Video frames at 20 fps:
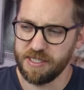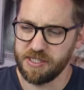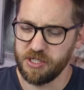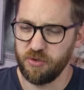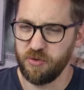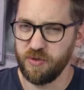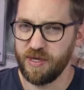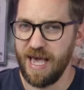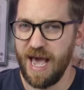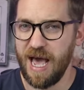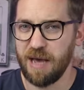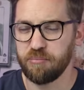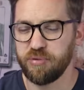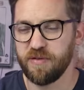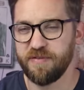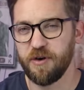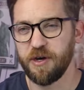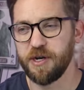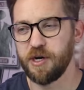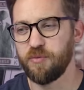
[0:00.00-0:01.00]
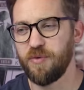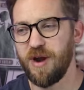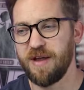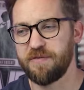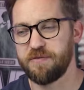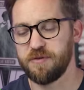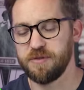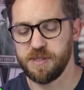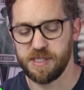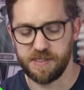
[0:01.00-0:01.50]
So you can provide a
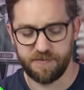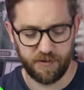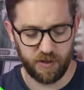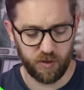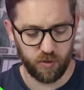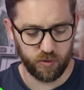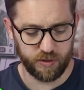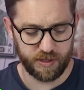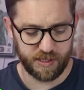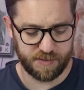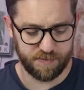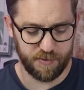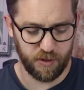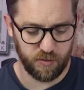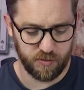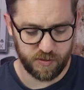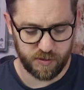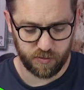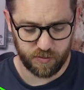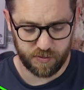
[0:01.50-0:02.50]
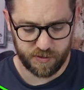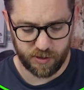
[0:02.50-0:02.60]
reference for your disposal.